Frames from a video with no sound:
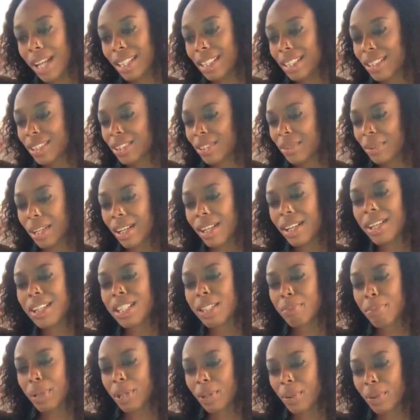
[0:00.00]
Writhing
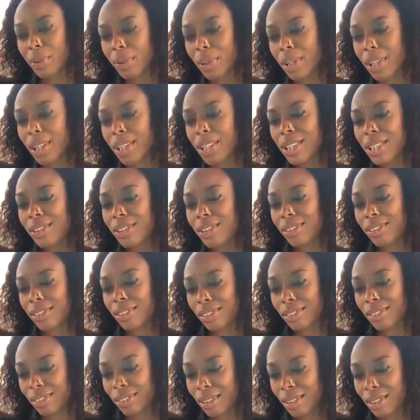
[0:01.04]
Squares, Bitterwood,
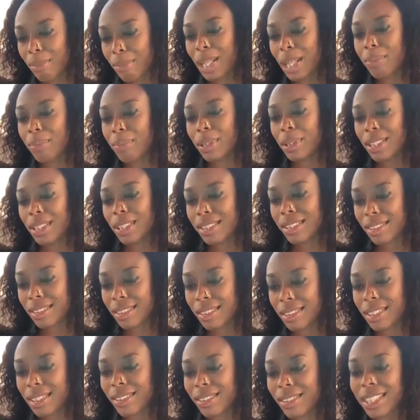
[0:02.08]
Mini
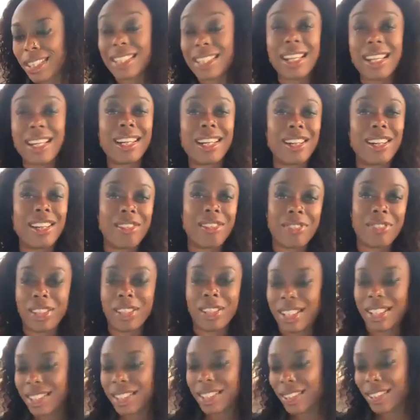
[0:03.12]
Beast, Slow City Diner,
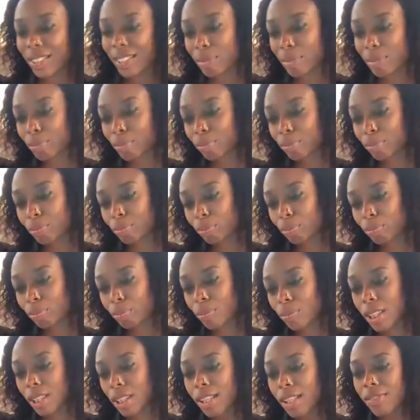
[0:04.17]
Philly.
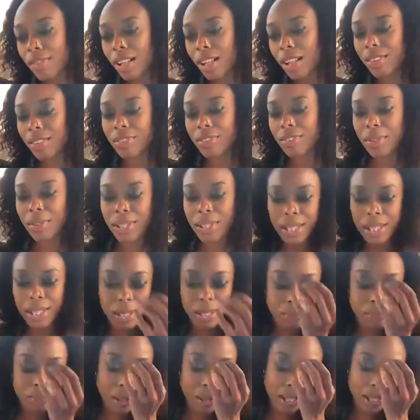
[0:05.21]
Fallen
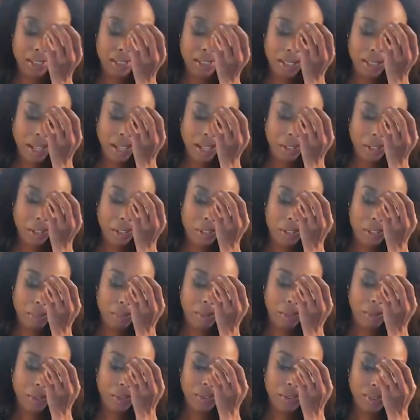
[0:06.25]
Void, Burning Shadows,
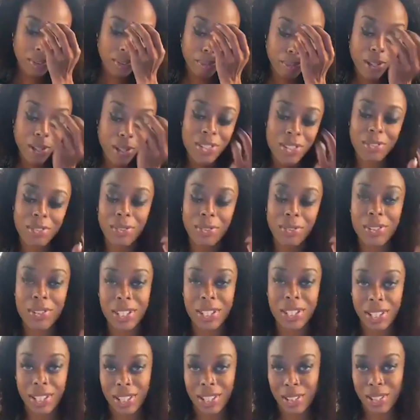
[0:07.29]
and Merciful
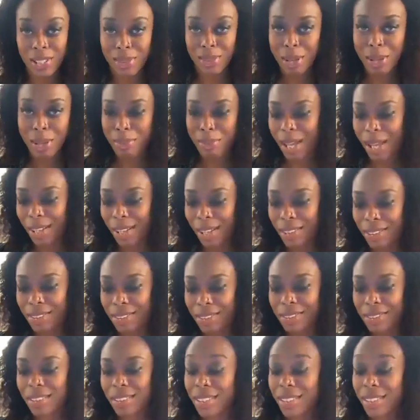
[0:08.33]
Zero, my bad.
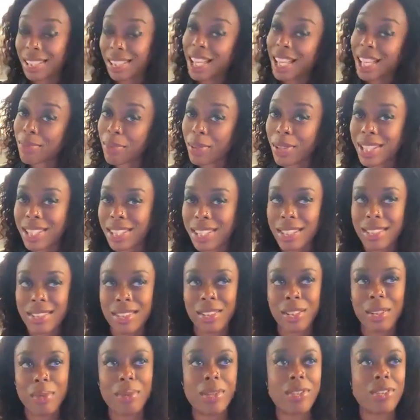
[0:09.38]
Salisbury
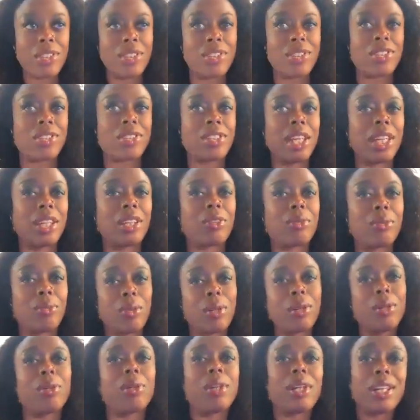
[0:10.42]
Center, which is a
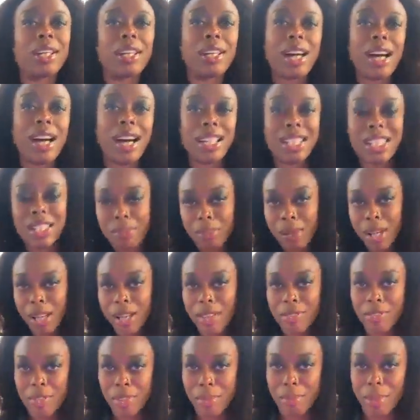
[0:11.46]
growing
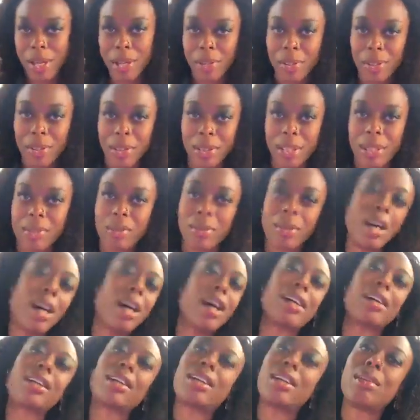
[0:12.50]
hotspot for metal and
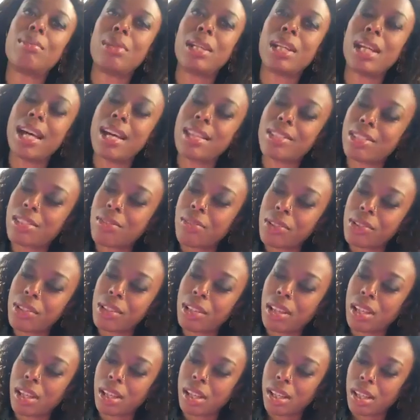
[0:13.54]
rock in Manassas,
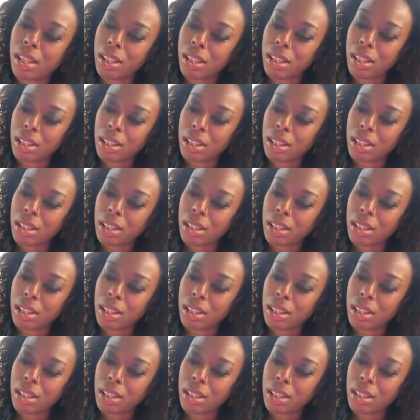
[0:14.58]
Virginia.